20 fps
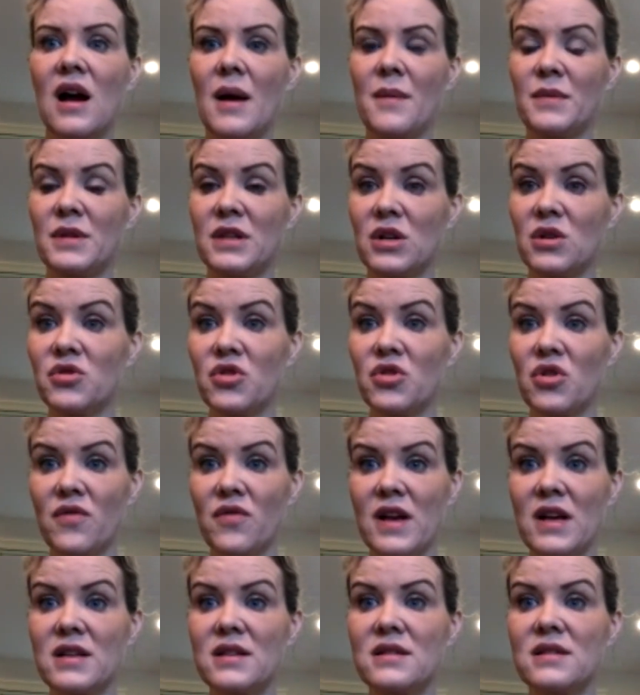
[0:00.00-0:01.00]
I'm a little
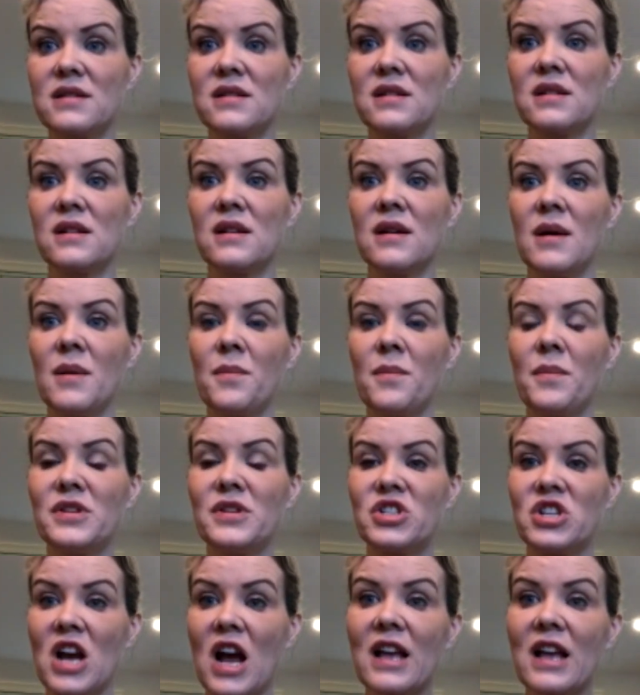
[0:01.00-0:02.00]
nervous,
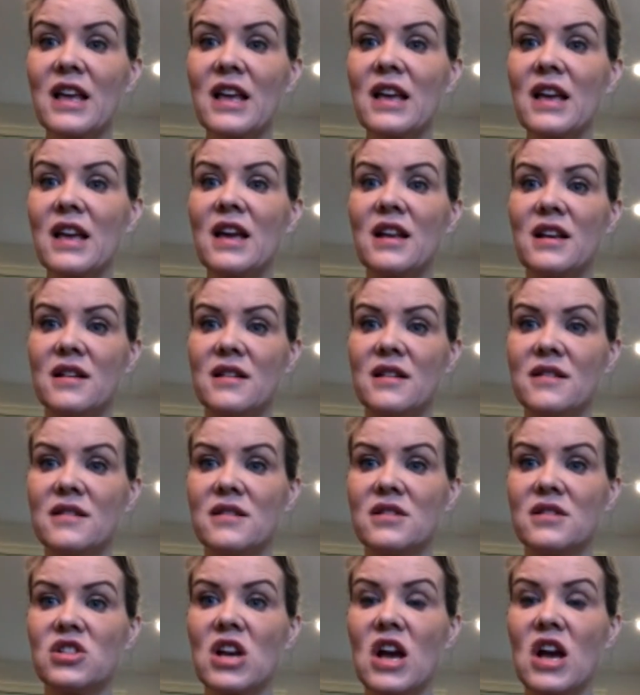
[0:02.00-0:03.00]
but checking in
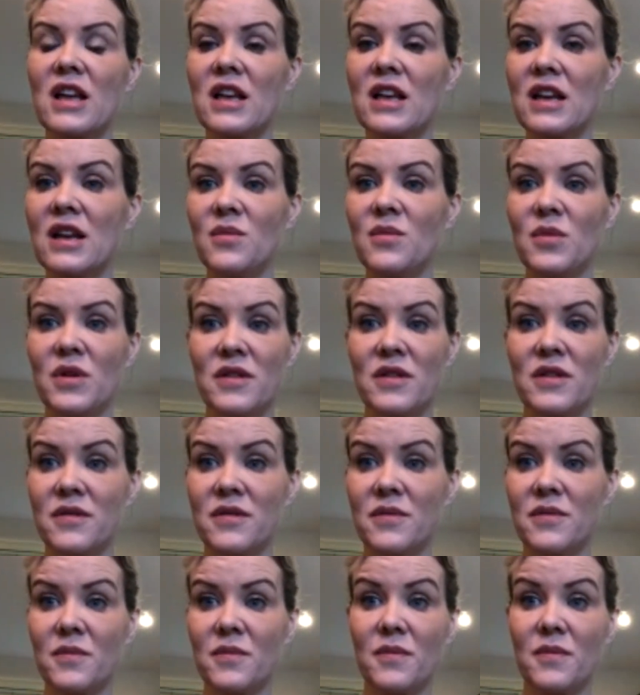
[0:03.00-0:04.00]
with,
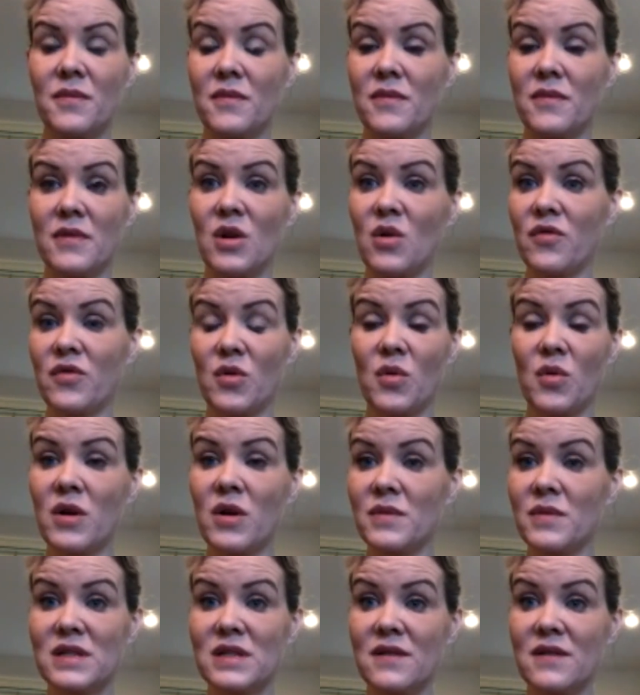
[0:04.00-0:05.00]
you know, if you're
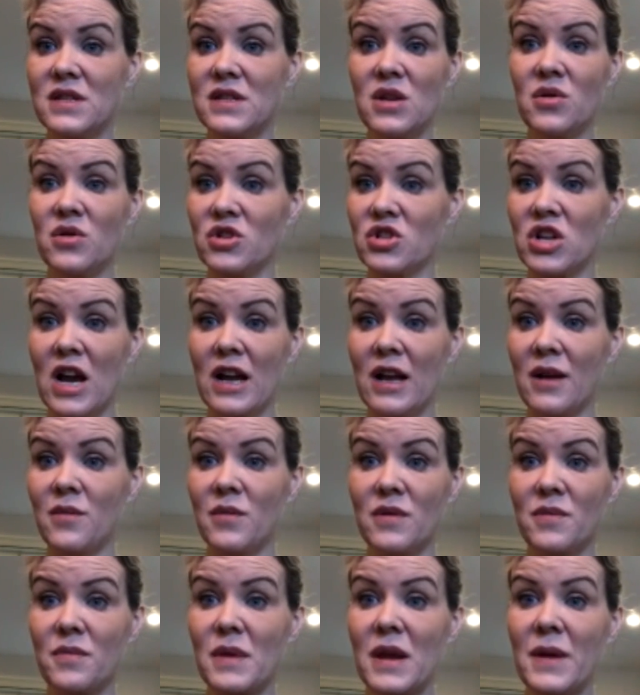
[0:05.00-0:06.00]
working with CFC, you can check
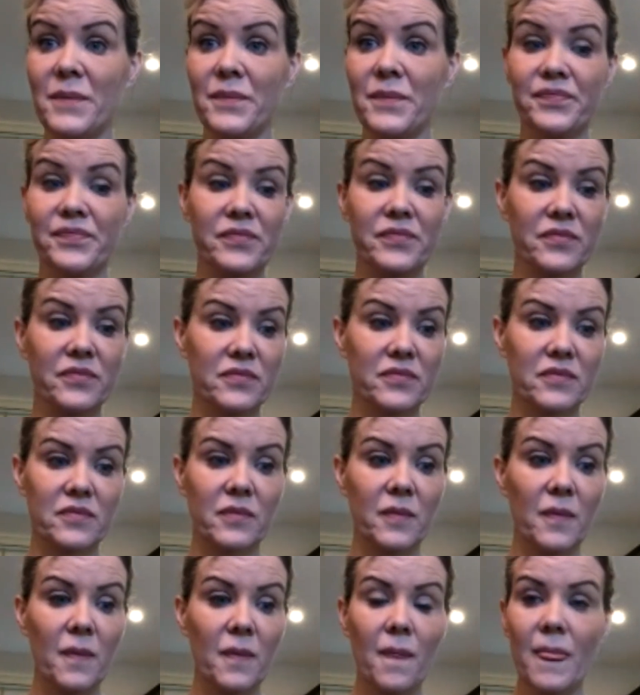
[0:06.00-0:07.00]
in with me,
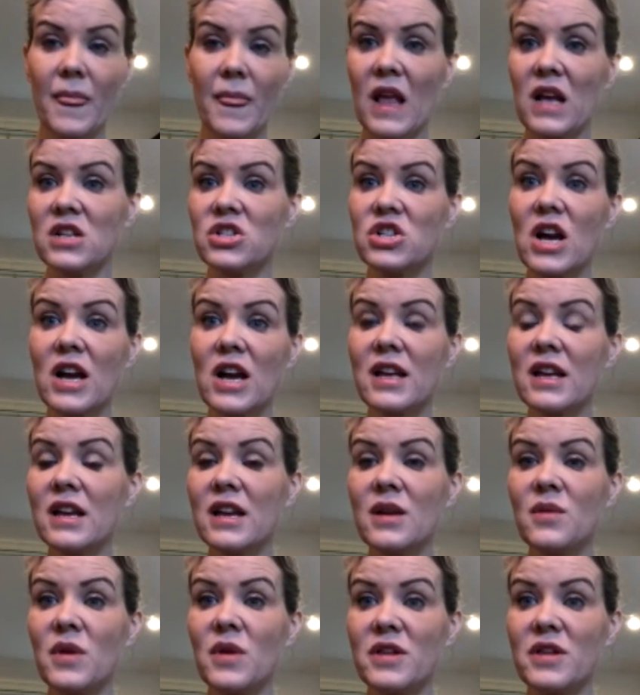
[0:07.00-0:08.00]

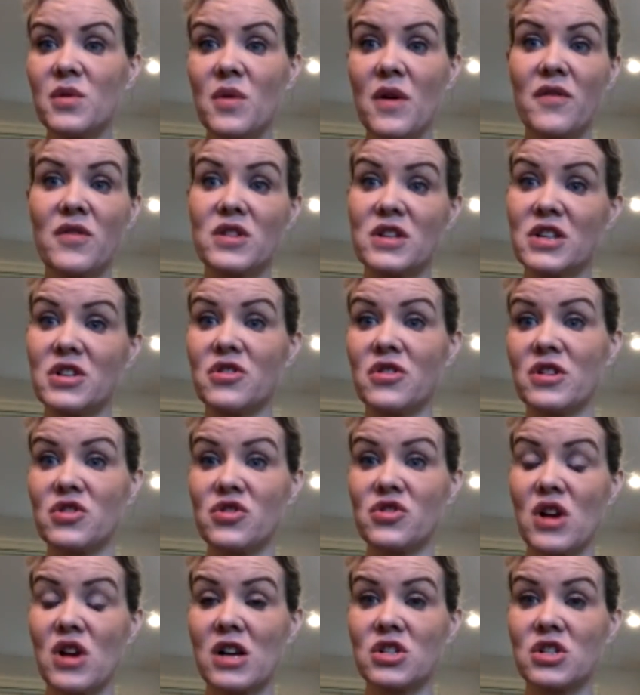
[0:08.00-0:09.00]
checking in with whoever did your
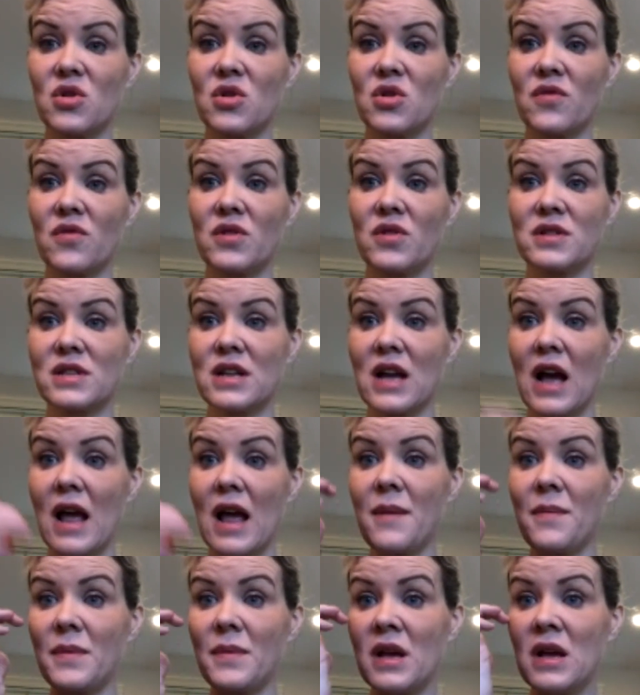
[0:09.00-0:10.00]
introduction over
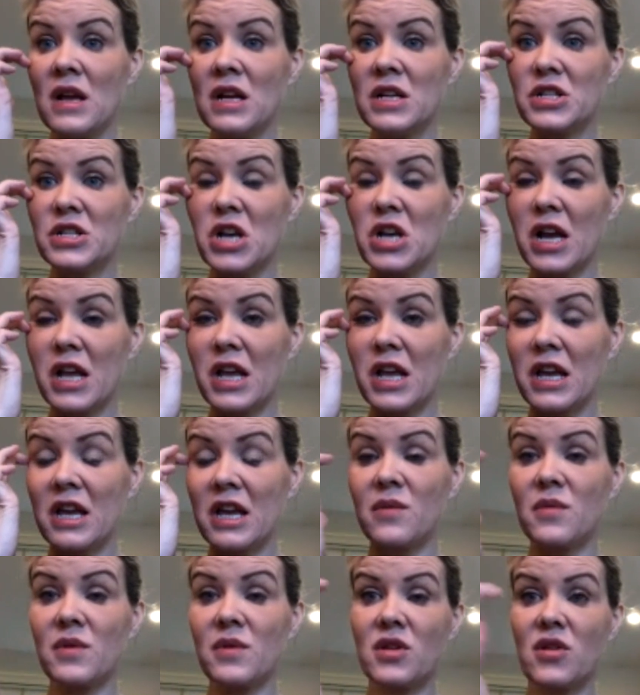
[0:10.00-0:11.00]
Skype, checking
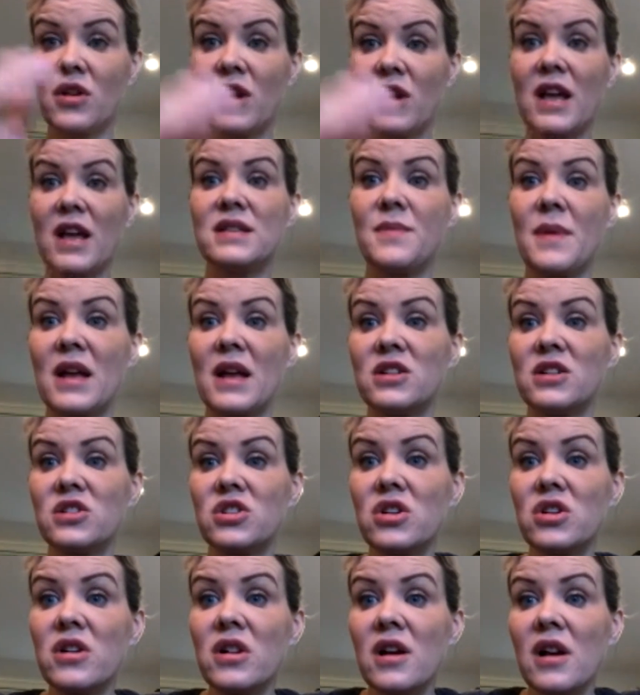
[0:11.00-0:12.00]
in with your case
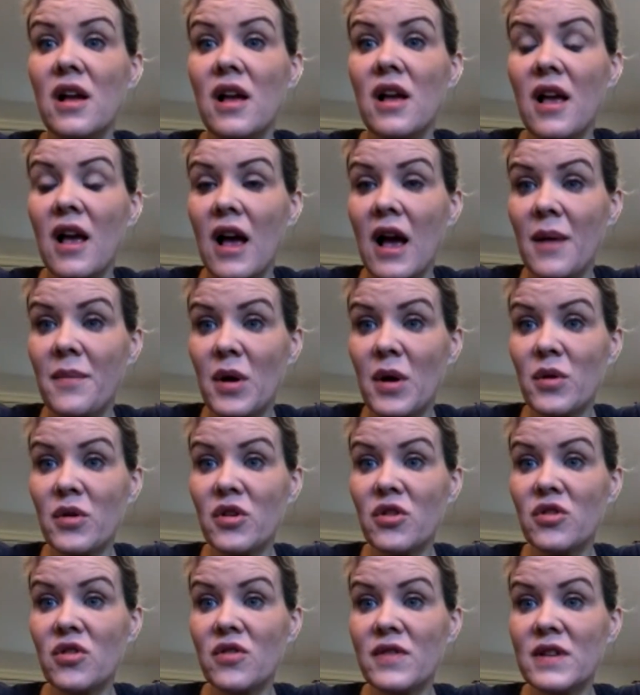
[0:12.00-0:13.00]
manager
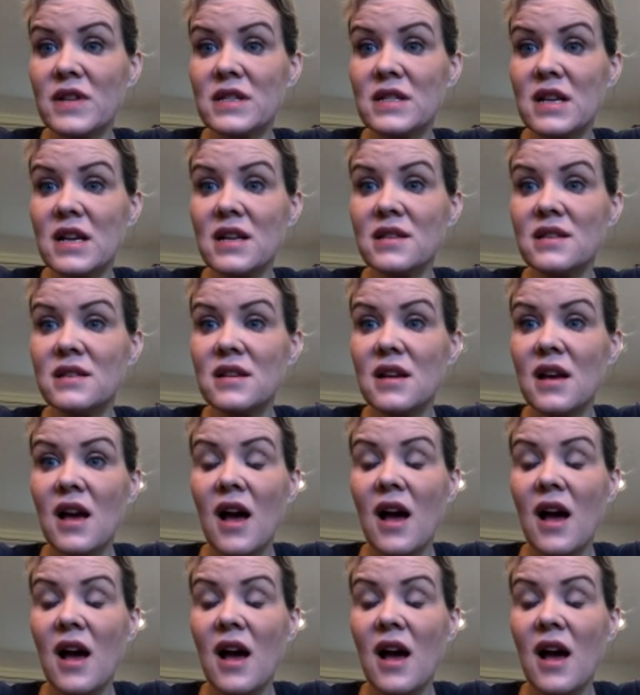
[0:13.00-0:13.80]
about your nervousness,